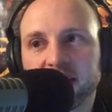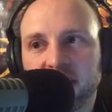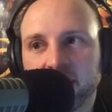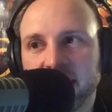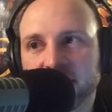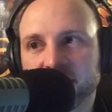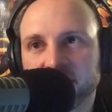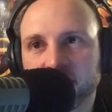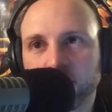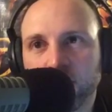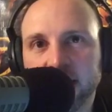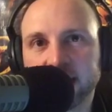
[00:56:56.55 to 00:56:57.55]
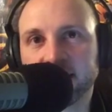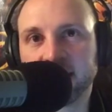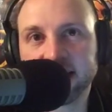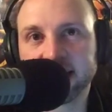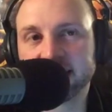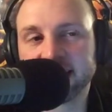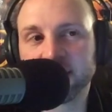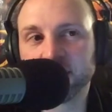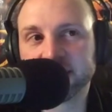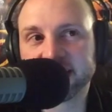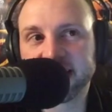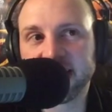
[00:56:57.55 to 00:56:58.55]
I'm actually right in line now
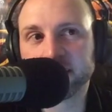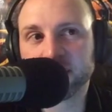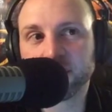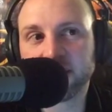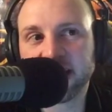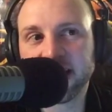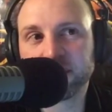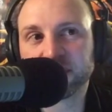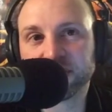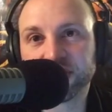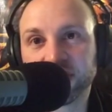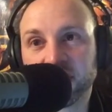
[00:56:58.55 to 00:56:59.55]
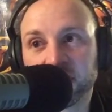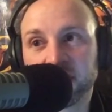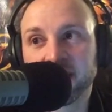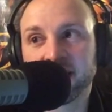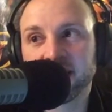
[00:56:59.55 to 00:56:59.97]
with the comic where I am with the show.